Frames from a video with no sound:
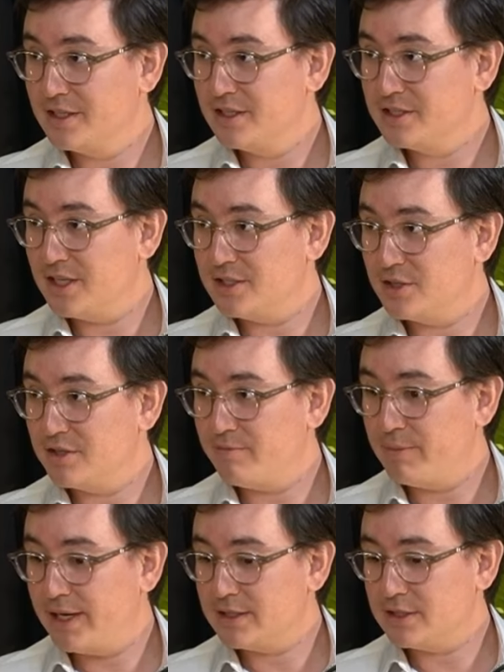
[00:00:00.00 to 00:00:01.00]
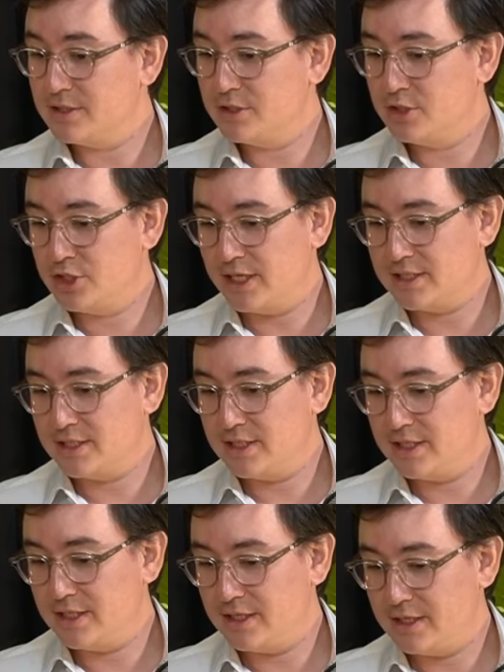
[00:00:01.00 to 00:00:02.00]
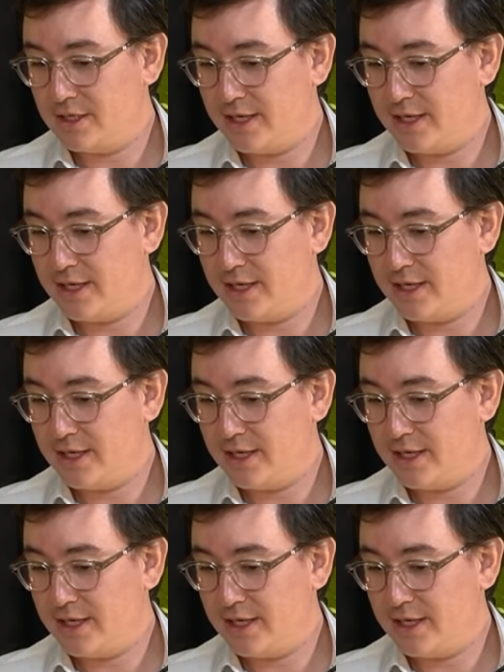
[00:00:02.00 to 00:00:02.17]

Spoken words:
So I sort of met Jesse